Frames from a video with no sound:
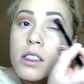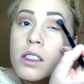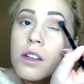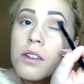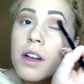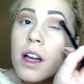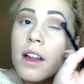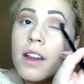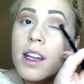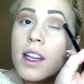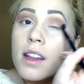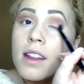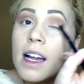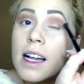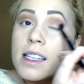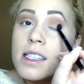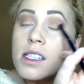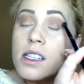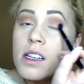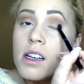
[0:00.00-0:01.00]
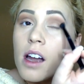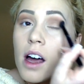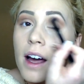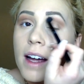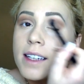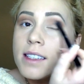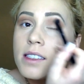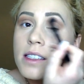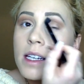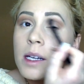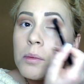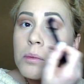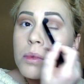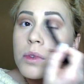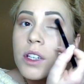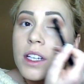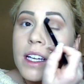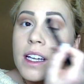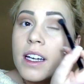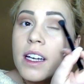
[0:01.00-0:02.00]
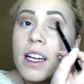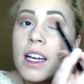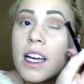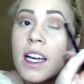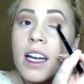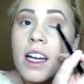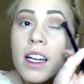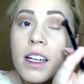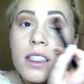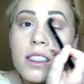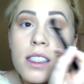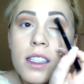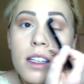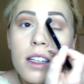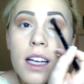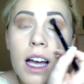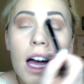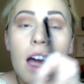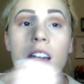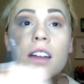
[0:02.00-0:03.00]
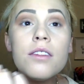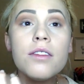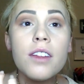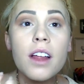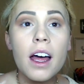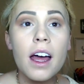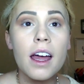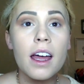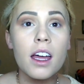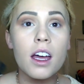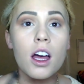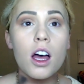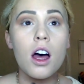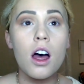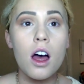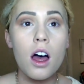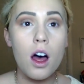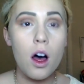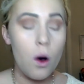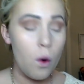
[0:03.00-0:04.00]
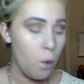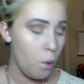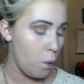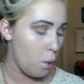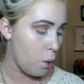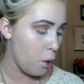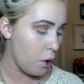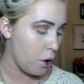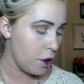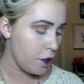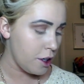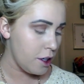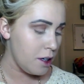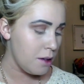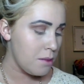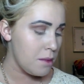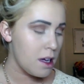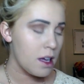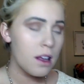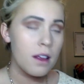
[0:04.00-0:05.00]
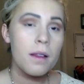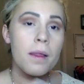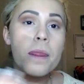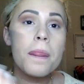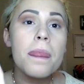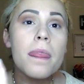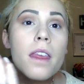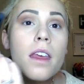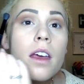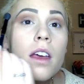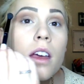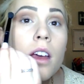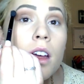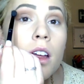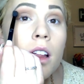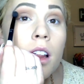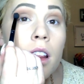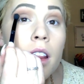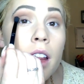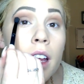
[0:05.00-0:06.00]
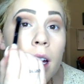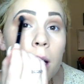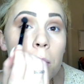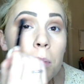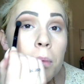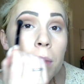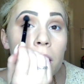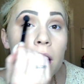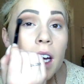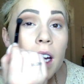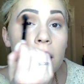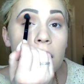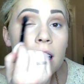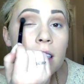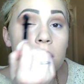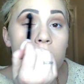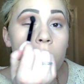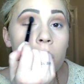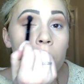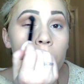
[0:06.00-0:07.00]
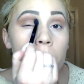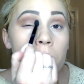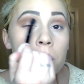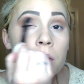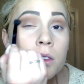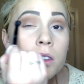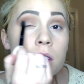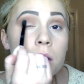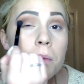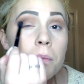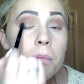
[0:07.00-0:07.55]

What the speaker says: So I hope that that's nicely blended into kind of like a warm, like pink toned